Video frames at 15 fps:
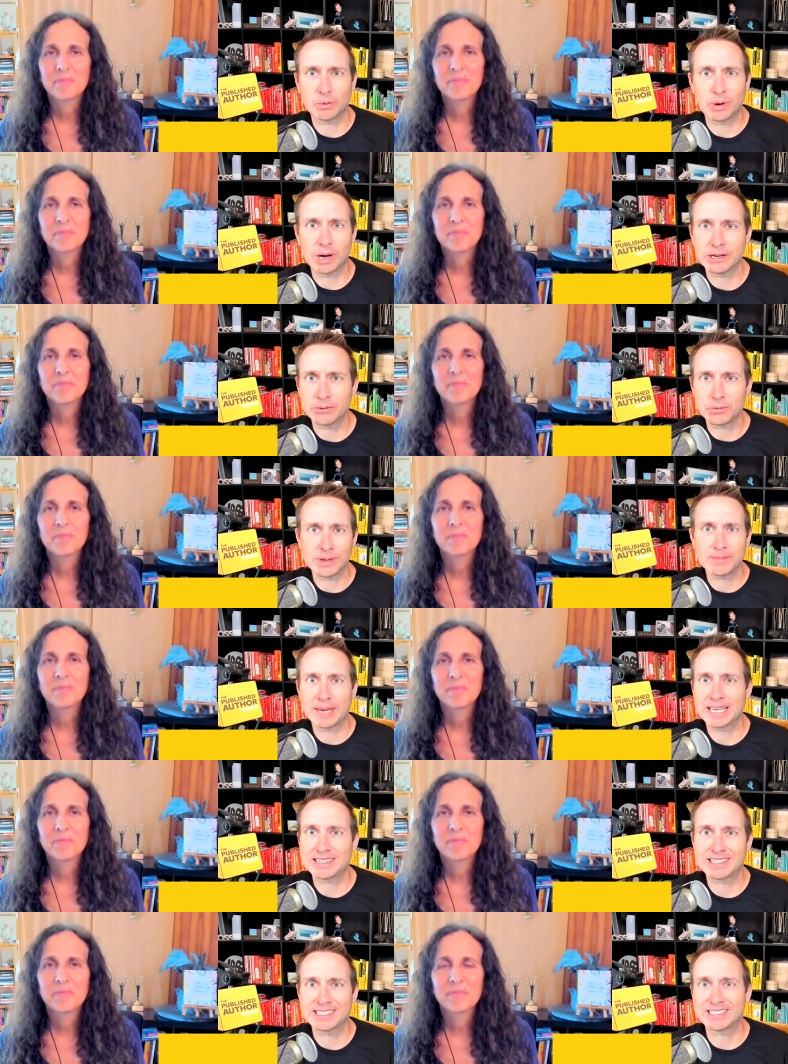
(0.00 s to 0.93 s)
Speaker 1: Why did we
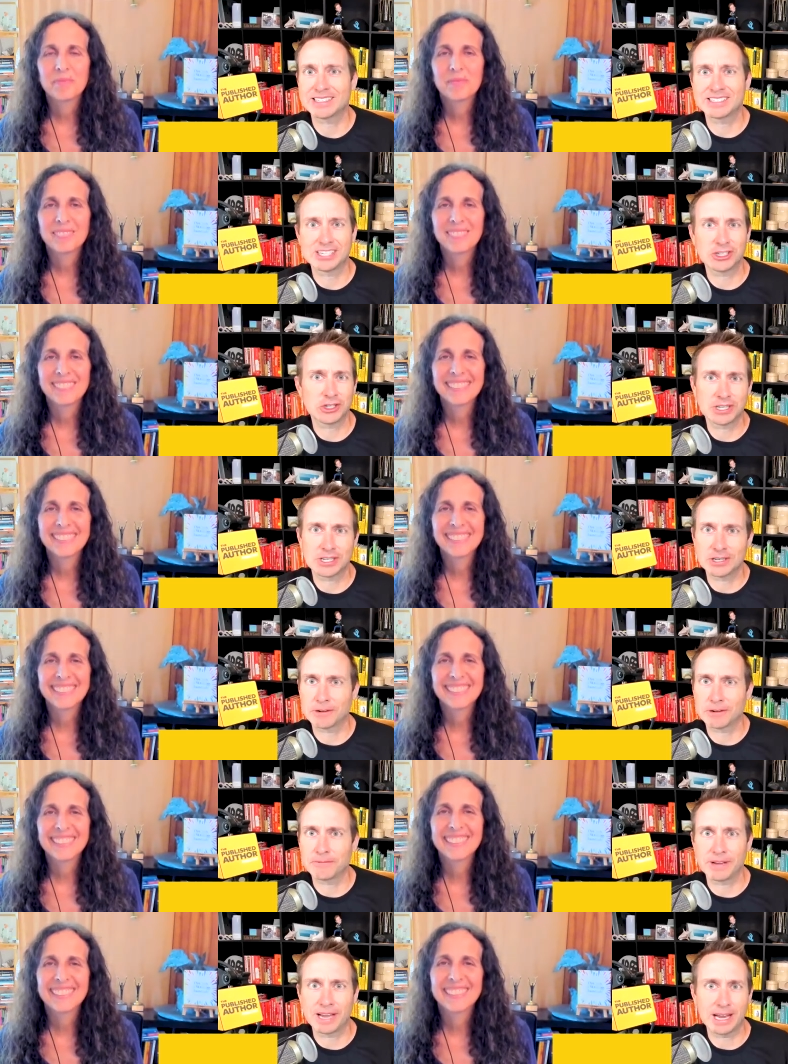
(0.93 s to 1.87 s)
make this decision in
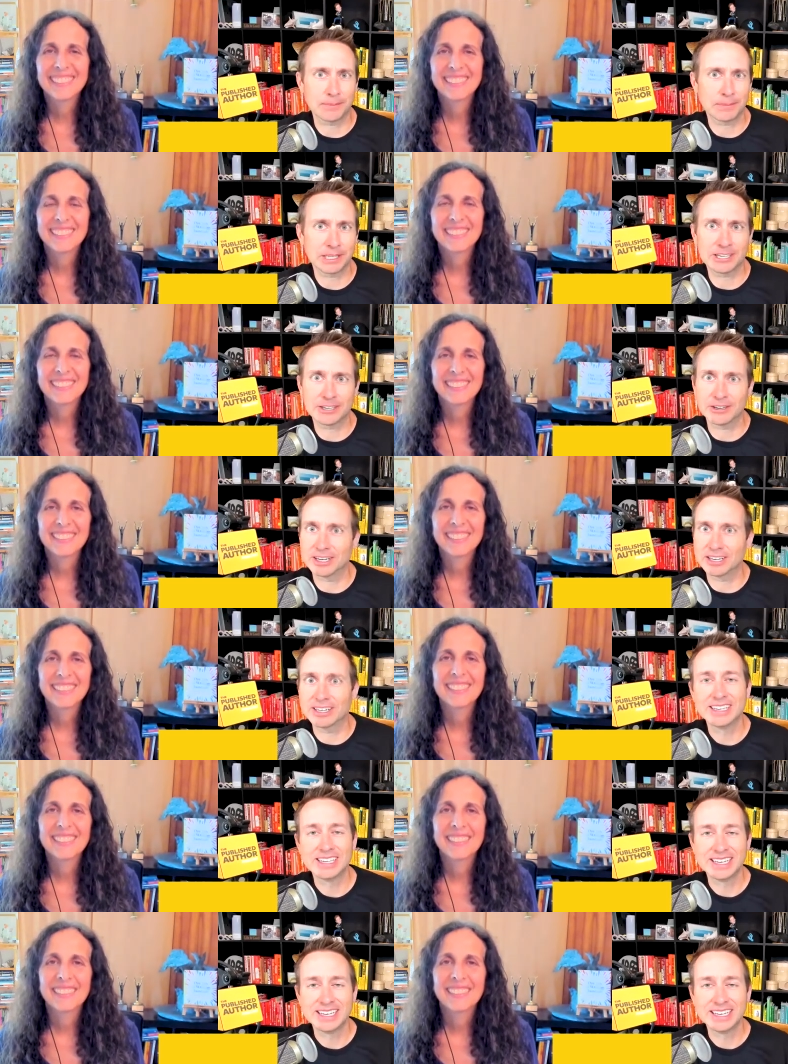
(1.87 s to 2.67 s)
our family or